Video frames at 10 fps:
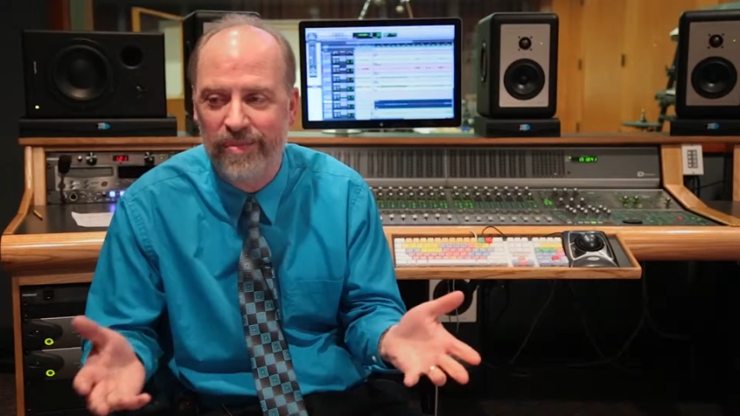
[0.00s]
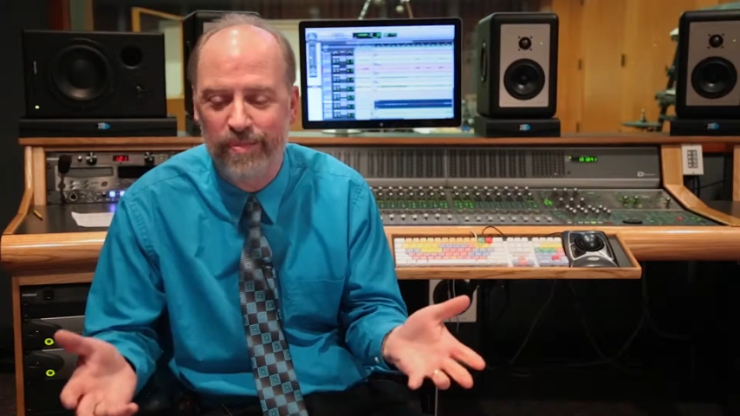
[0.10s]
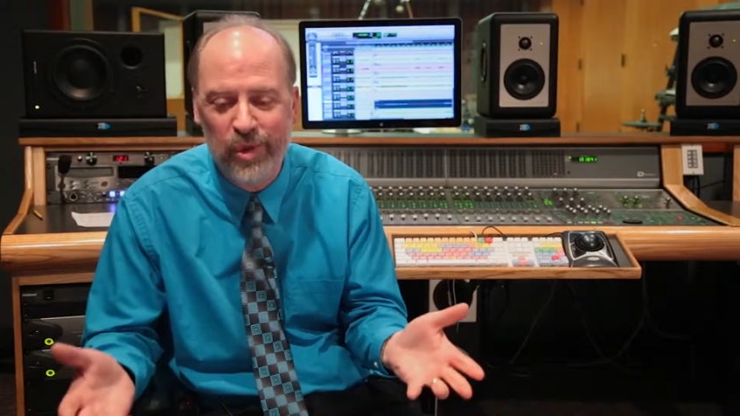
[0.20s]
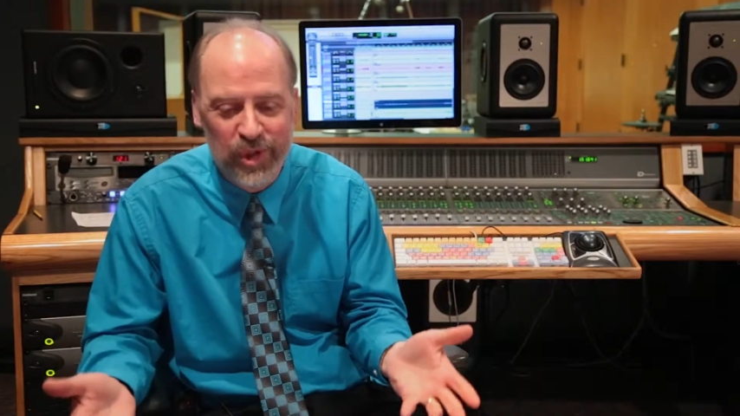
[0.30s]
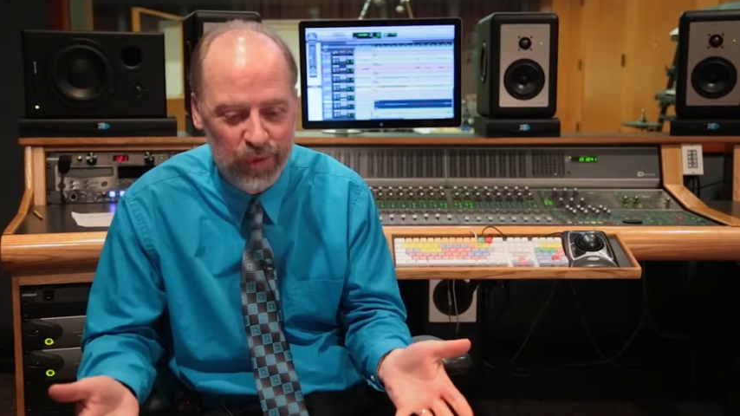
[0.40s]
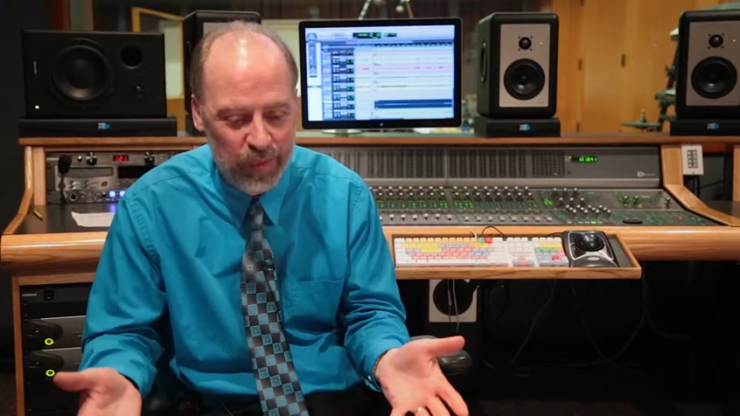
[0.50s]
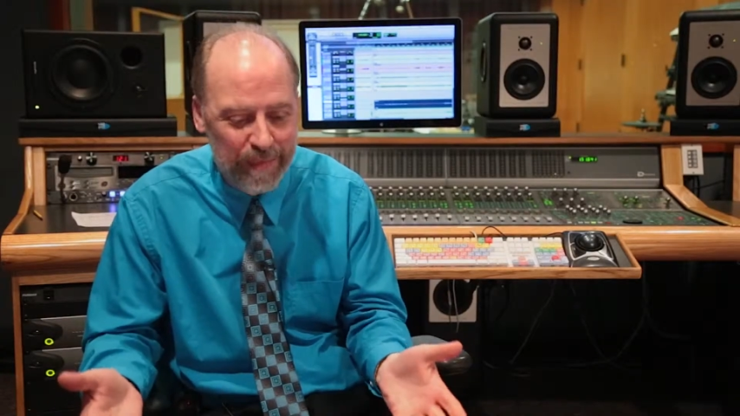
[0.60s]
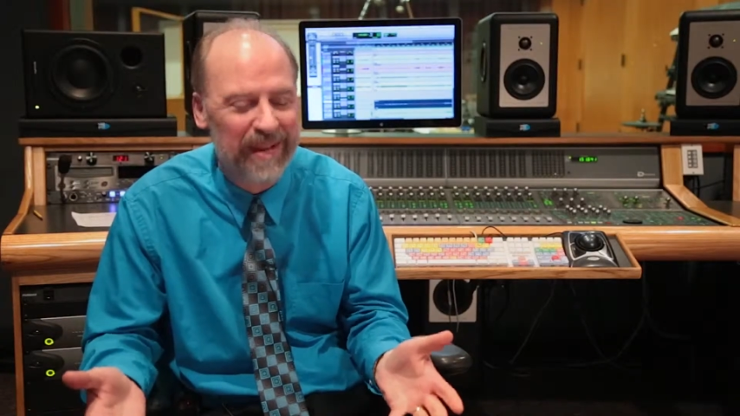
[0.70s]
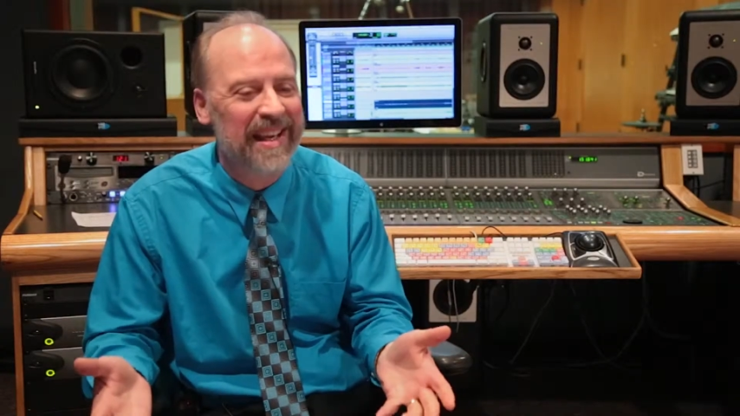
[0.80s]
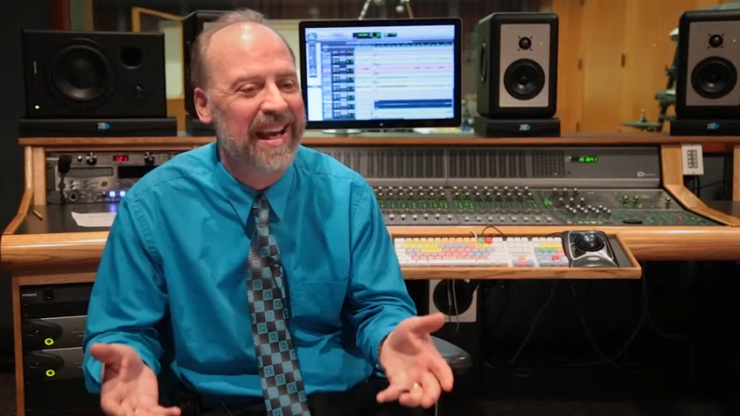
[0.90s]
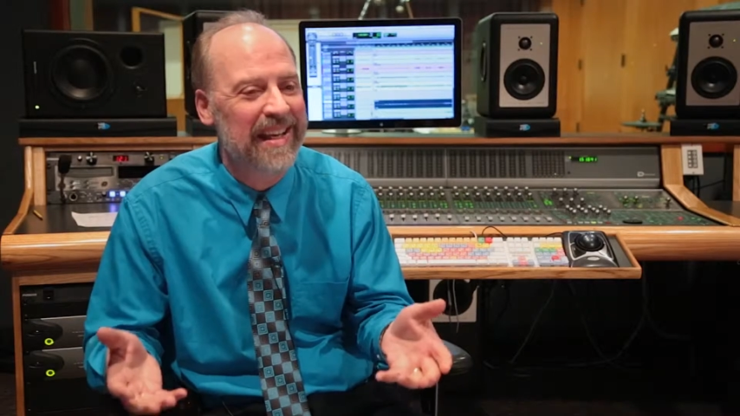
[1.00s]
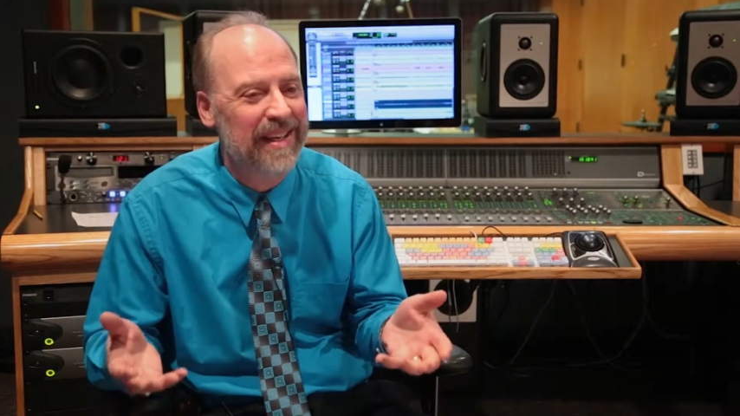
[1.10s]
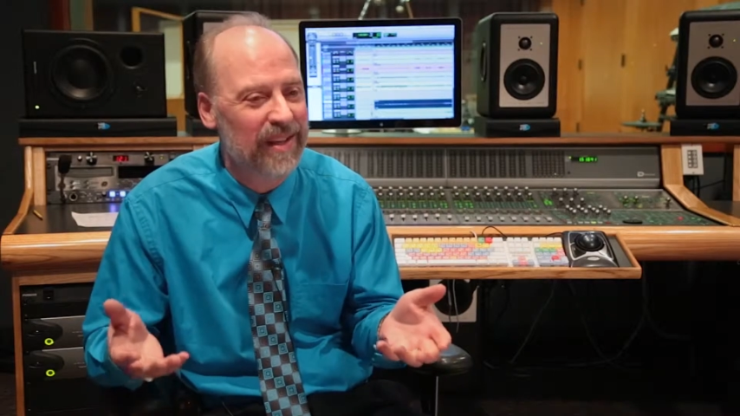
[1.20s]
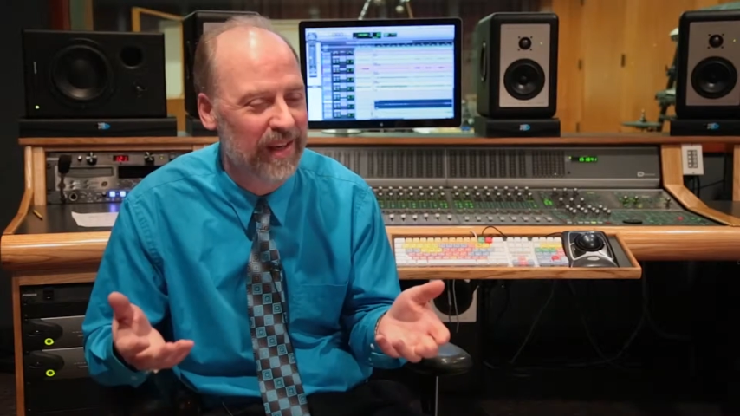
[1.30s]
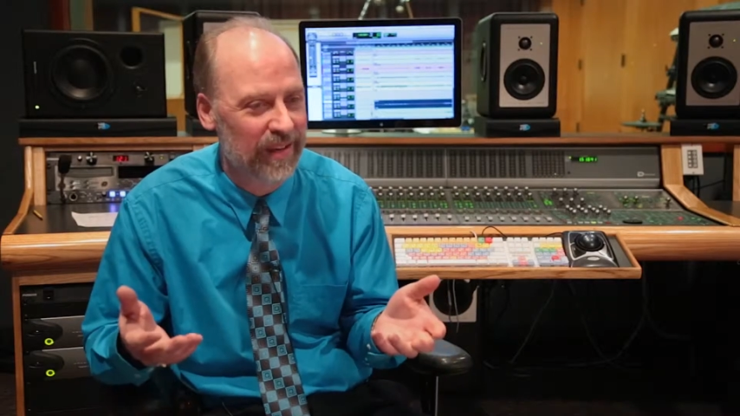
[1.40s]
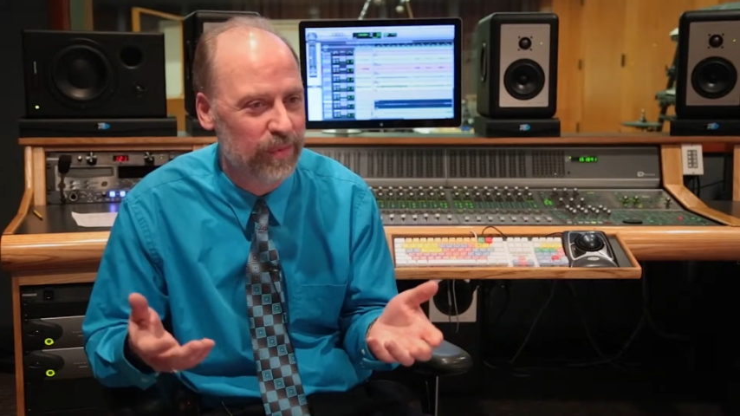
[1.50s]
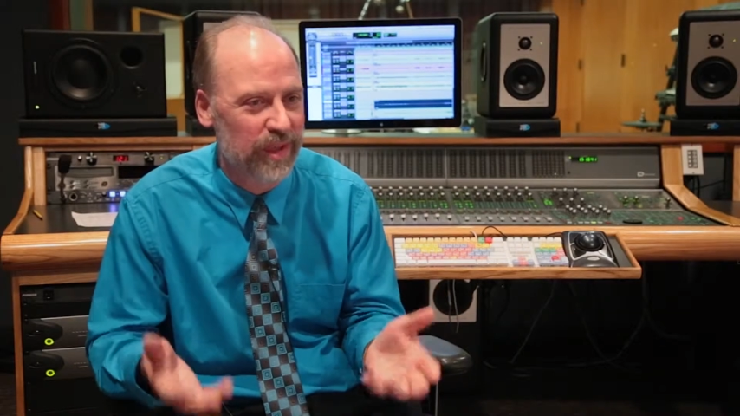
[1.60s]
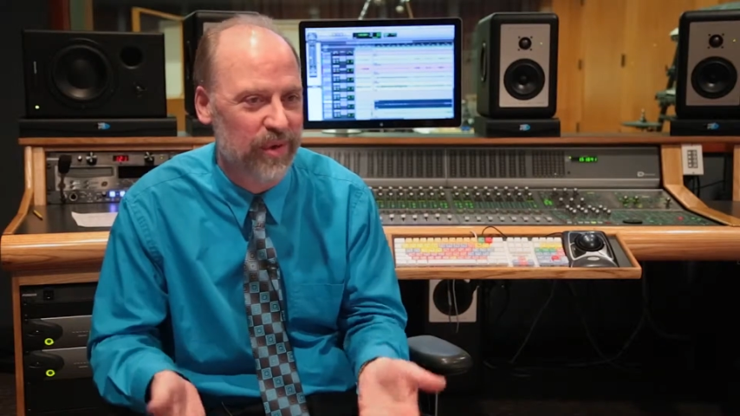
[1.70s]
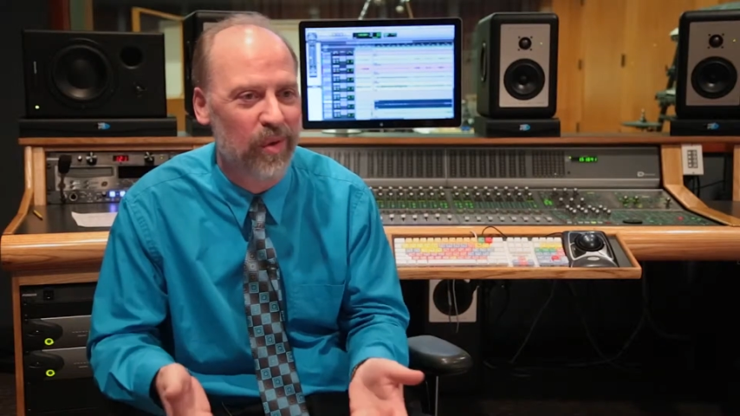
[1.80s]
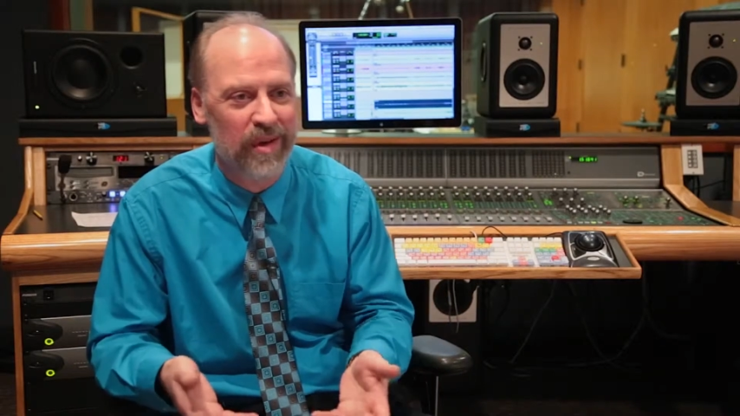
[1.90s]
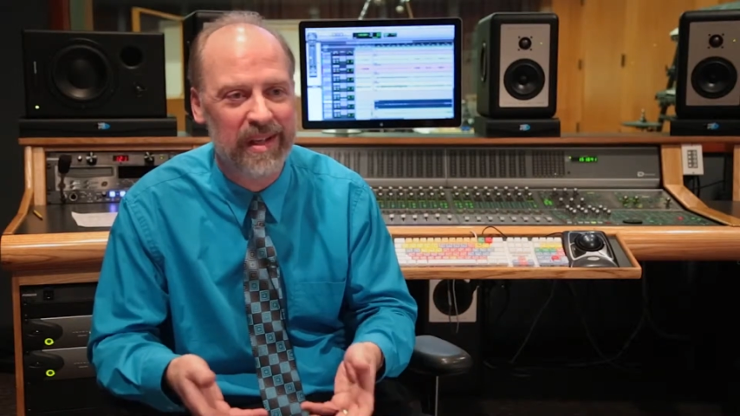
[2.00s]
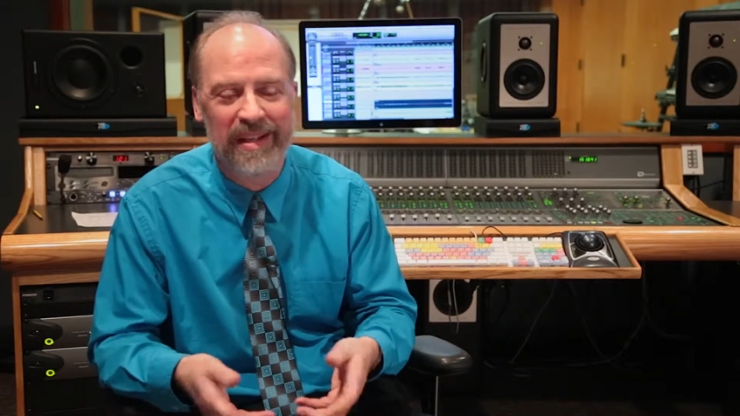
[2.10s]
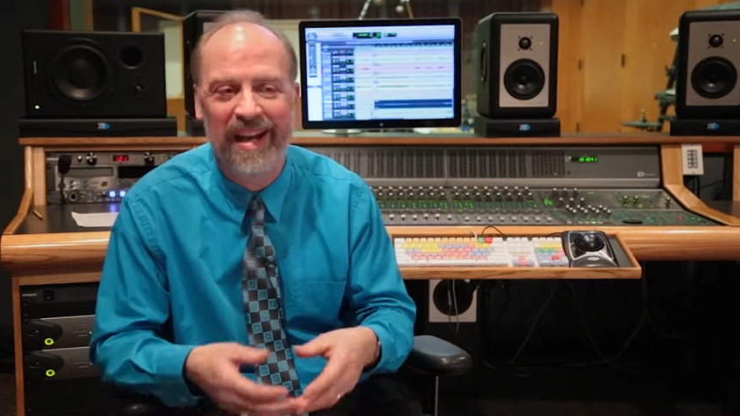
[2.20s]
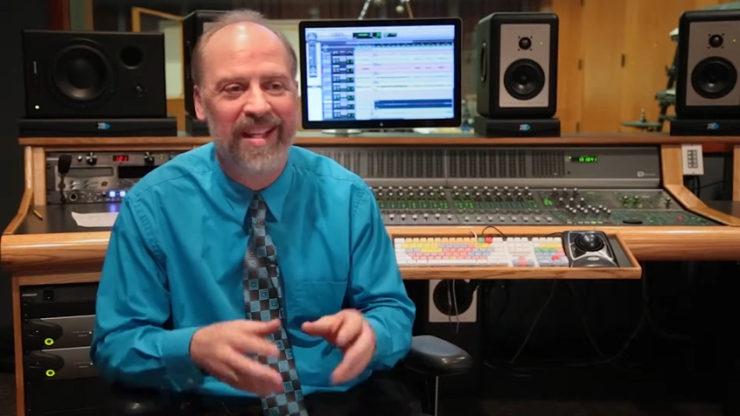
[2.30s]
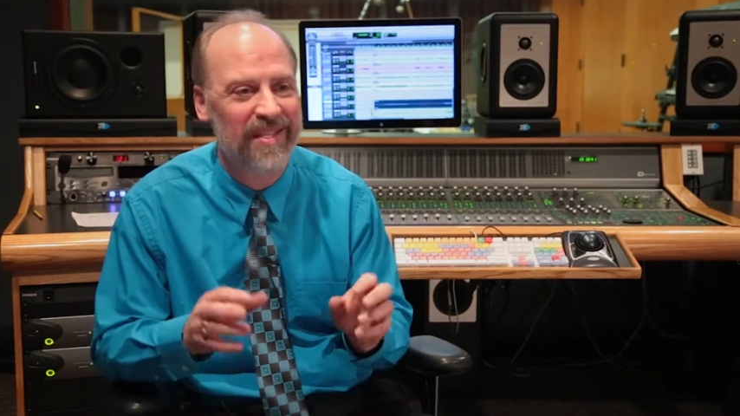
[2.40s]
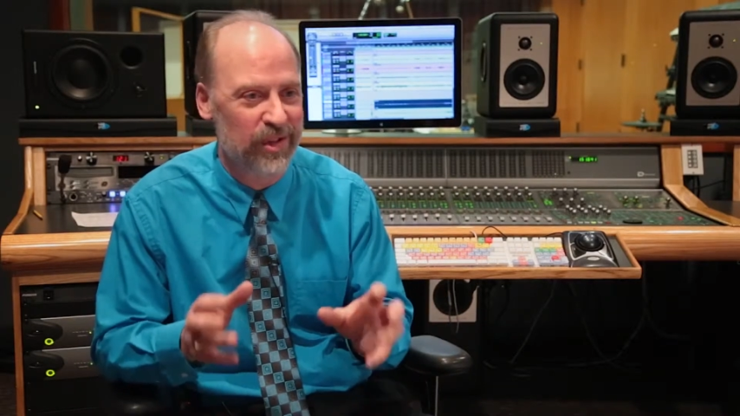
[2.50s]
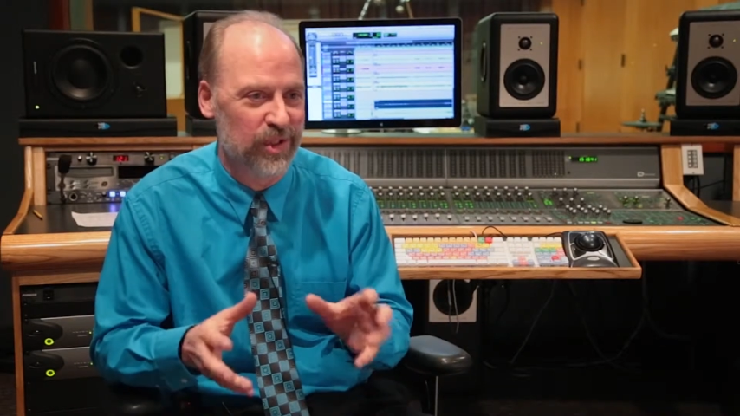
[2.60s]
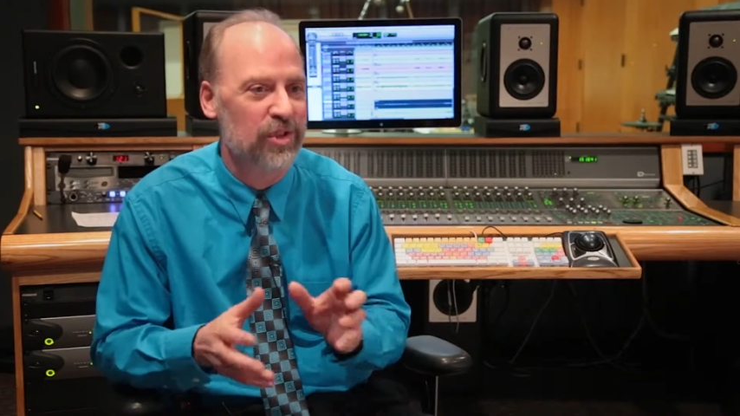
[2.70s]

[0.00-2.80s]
music replicated, recorded, there's a